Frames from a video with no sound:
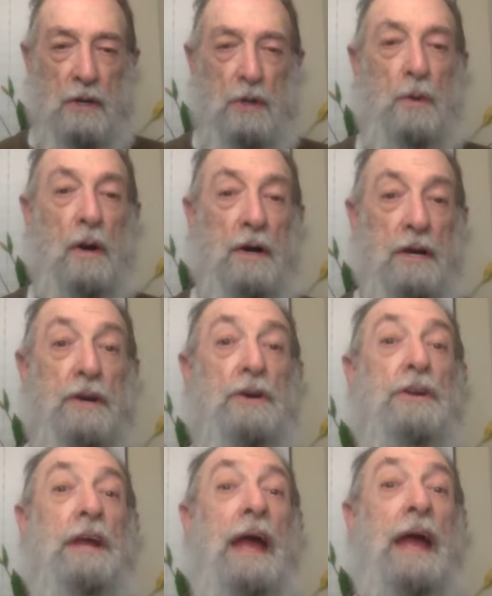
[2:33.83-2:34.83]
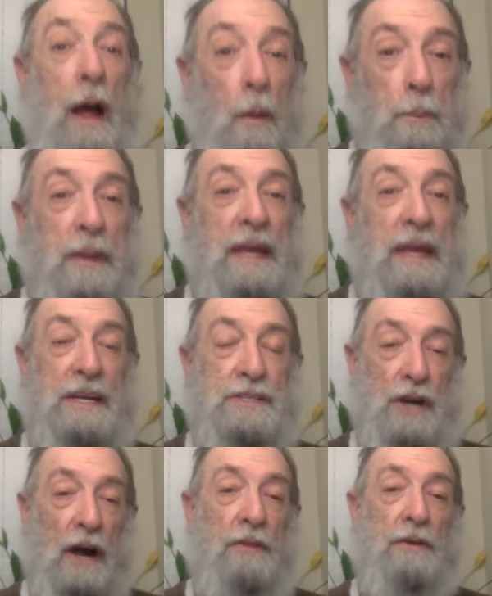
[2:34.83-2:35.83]
who are here to help
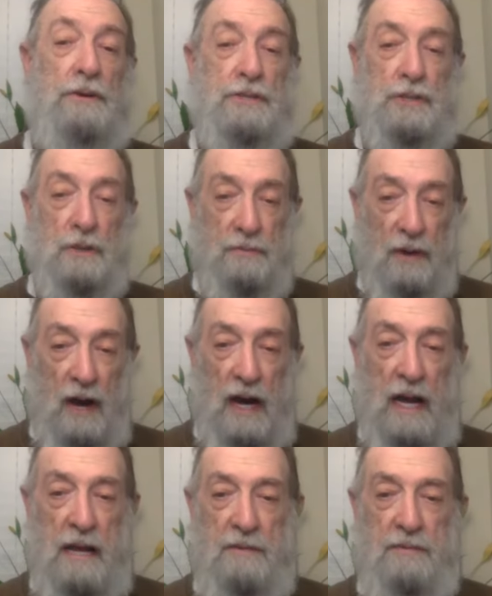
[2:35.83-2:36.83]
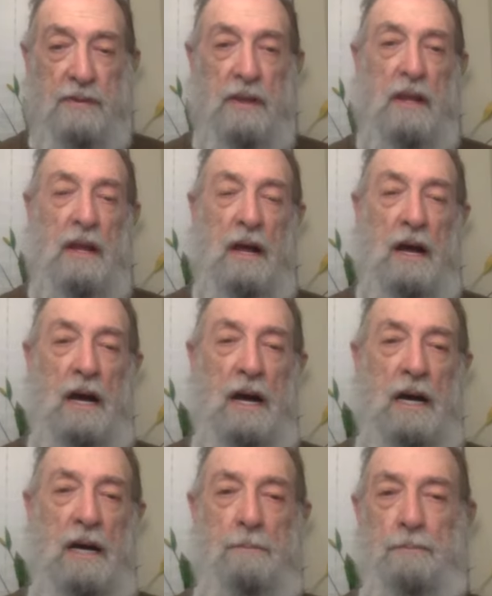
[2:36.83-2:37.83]
each other survive
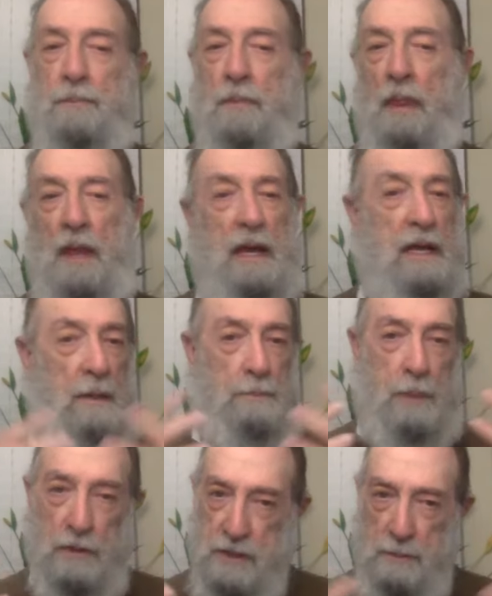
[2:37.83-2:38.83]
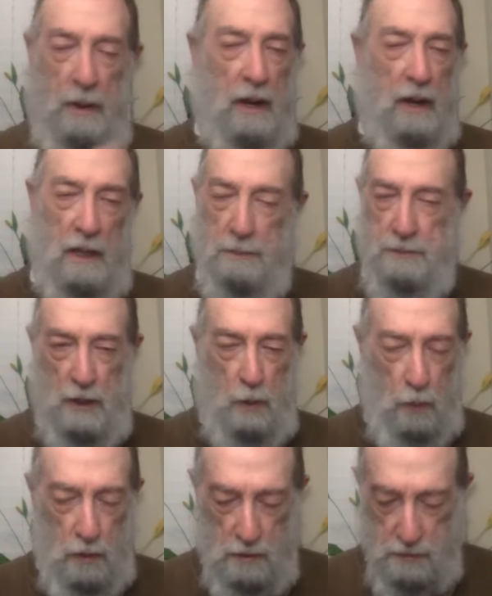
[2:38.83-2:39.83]
um, in a
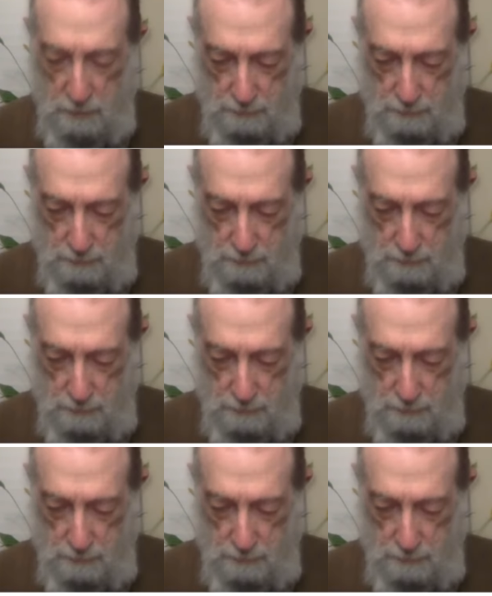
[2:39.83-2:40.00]
post-apocalyptic world.